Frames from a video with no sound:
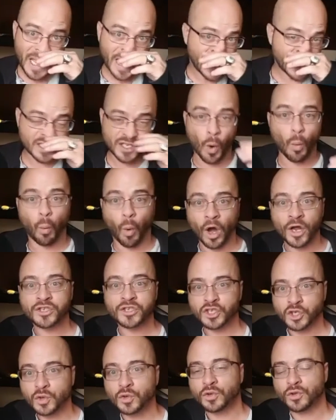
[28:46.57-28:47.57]
It's a
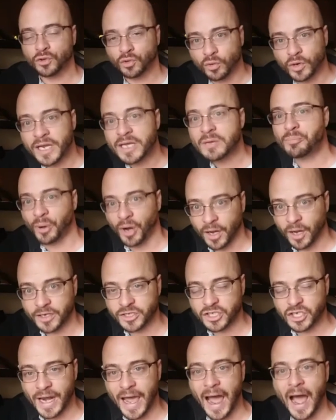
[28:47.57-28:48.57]
1-2-3
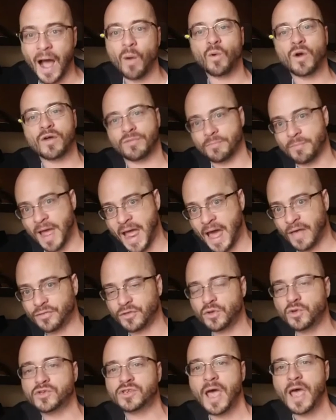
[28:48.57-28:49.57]
punch now with
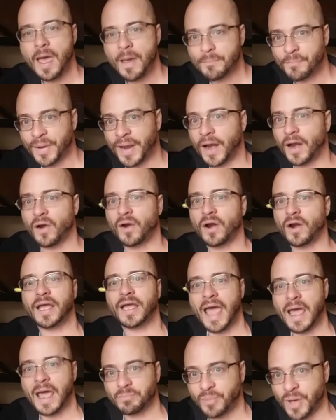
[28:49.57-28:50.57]
Matthews,
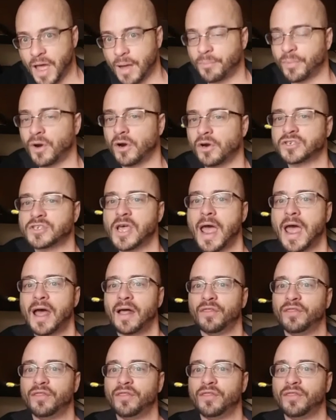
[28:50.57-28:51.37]
Perry, and Peppers.